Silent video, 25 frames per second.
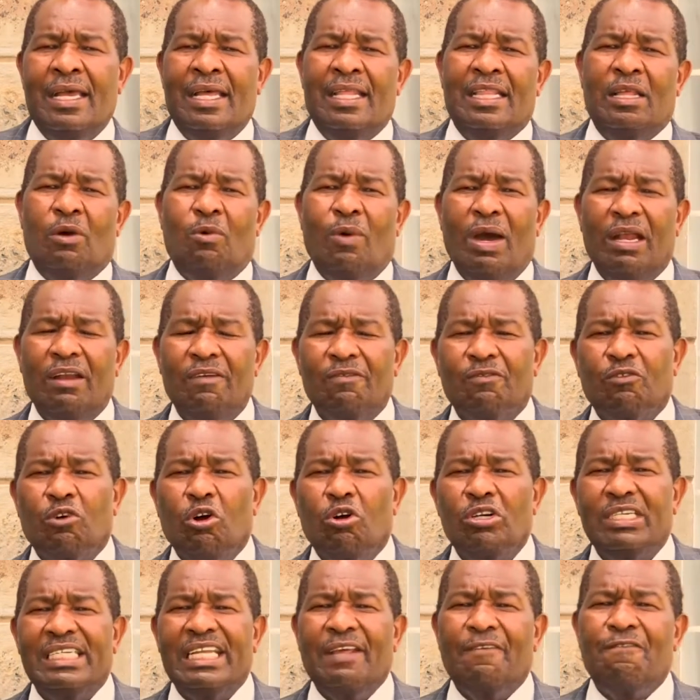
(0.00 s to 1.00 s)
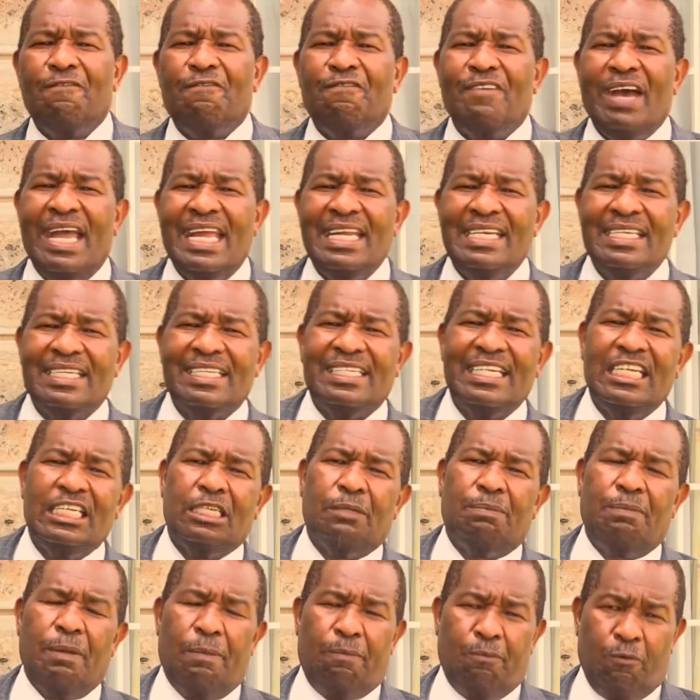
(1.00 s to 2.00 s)
the Word of God defines
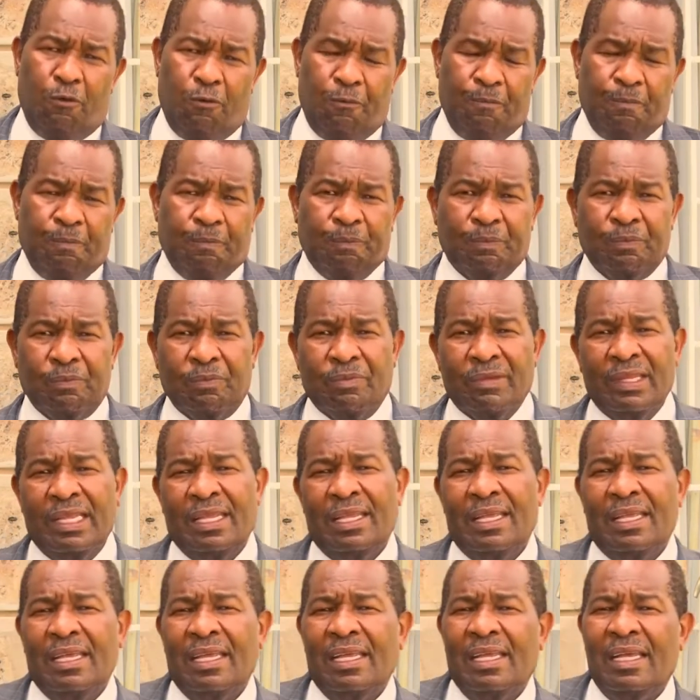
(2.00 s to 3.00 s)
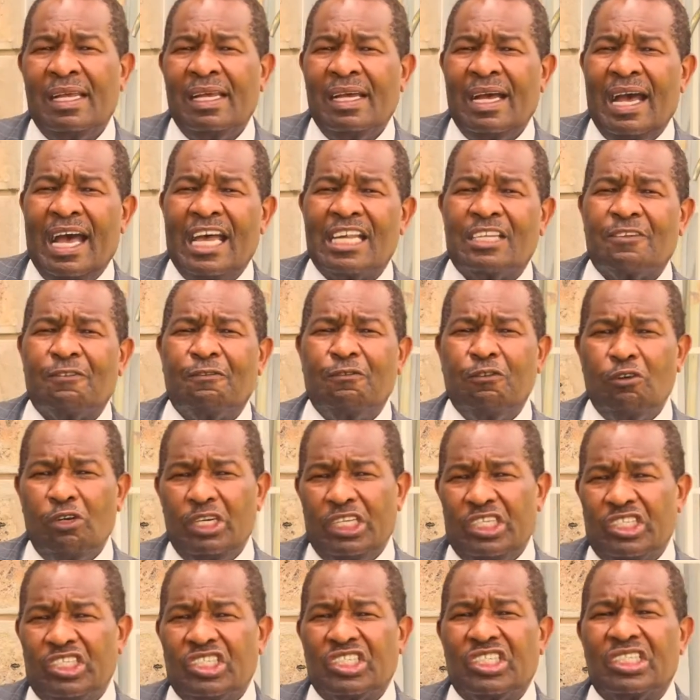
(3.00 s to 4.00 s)
these people as
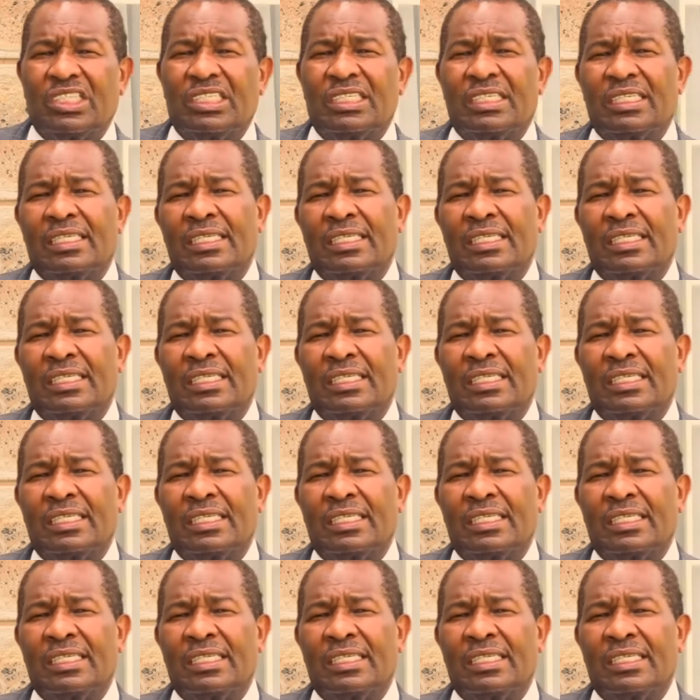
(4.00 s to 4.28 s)
foolish.